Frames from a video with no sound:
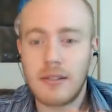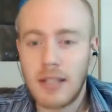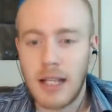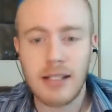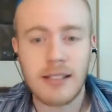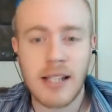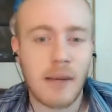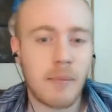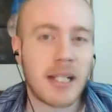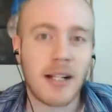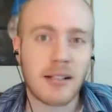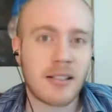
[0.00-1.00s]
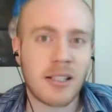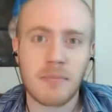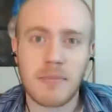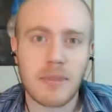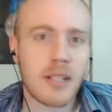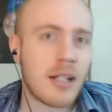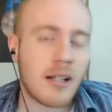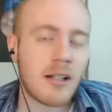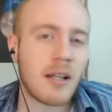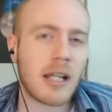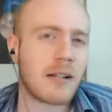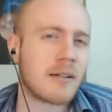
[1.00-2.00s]
It's not because
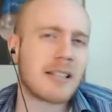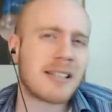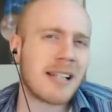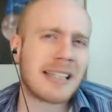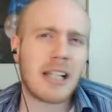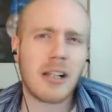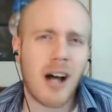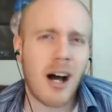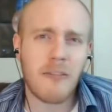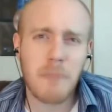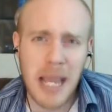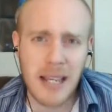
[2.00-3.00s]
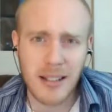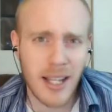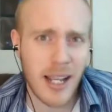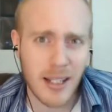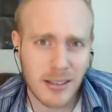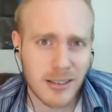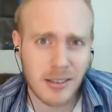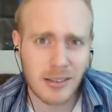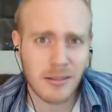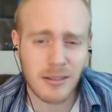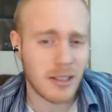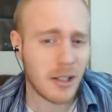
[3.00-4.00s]
it's not like the law of pancakes,
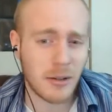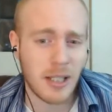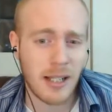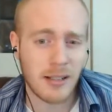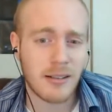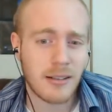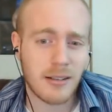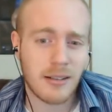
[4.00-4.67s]
that